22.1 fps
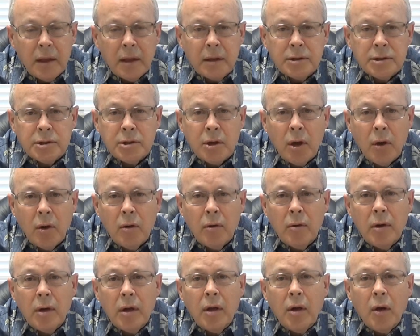
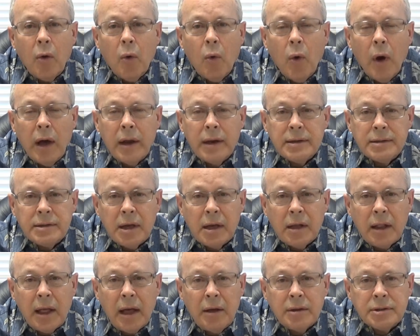So, why does he
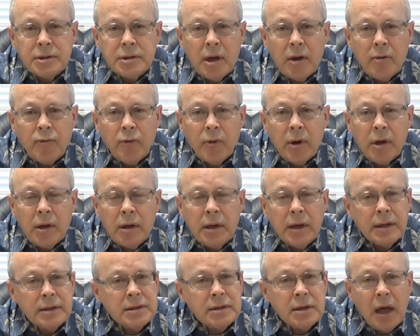allow suffering?
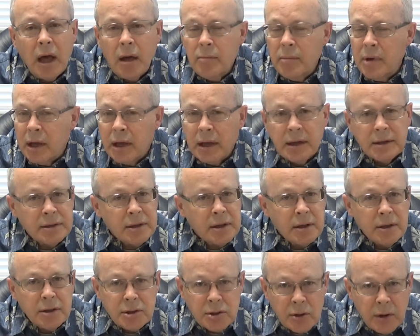It's not because he
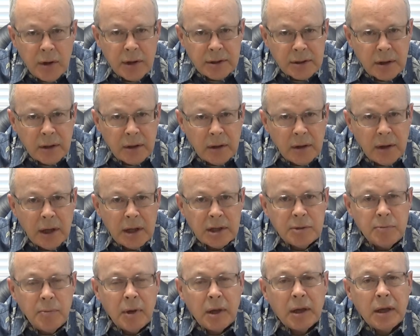enjoys it.
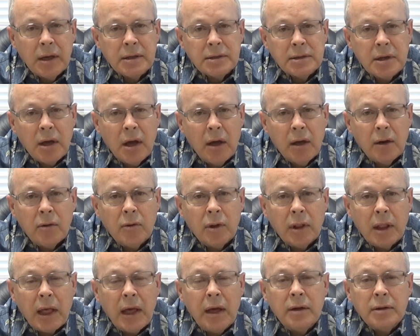It's because God
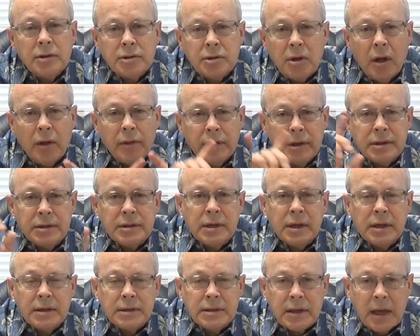allows all these
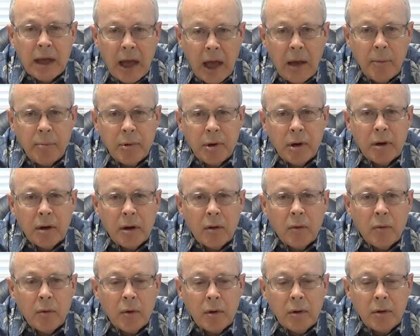things to happen in
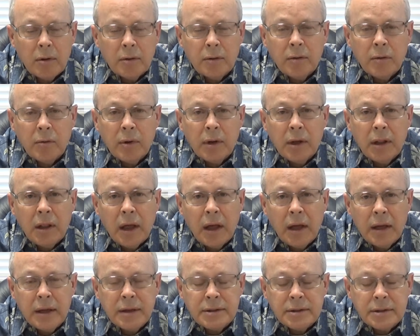our world to
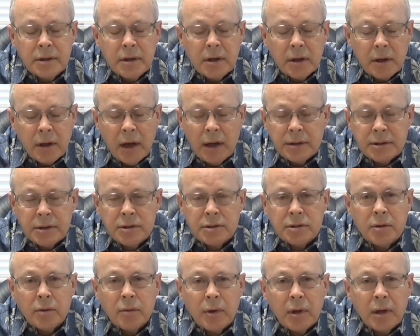realize, cause us
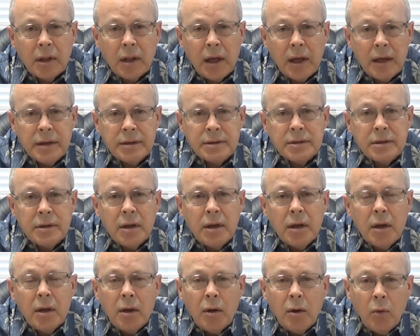to realize
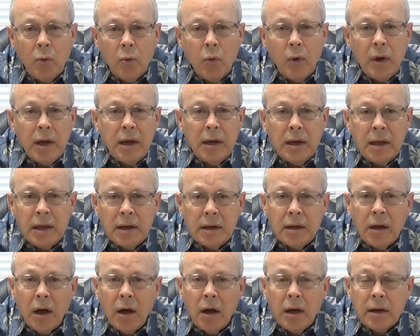we need
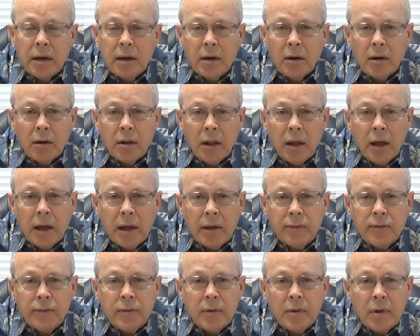God in our
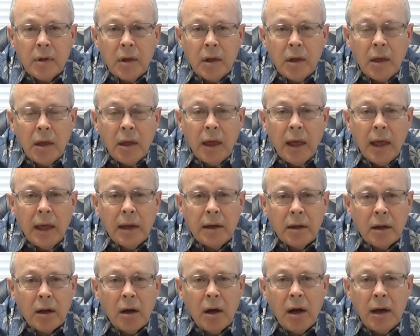life and
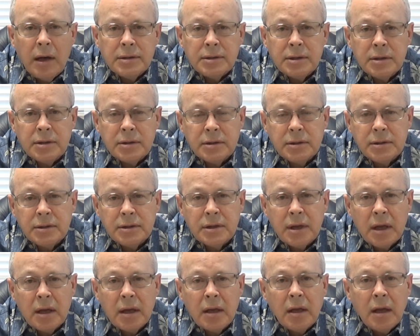to cause us to
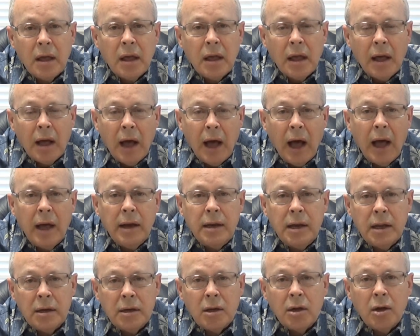say, I
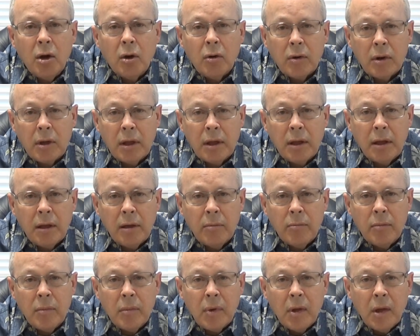need to go to
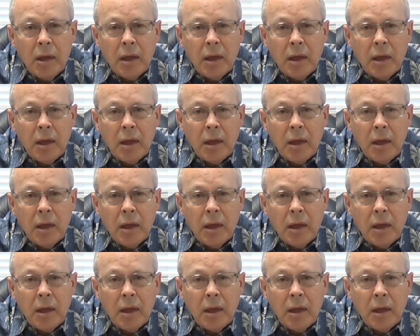him.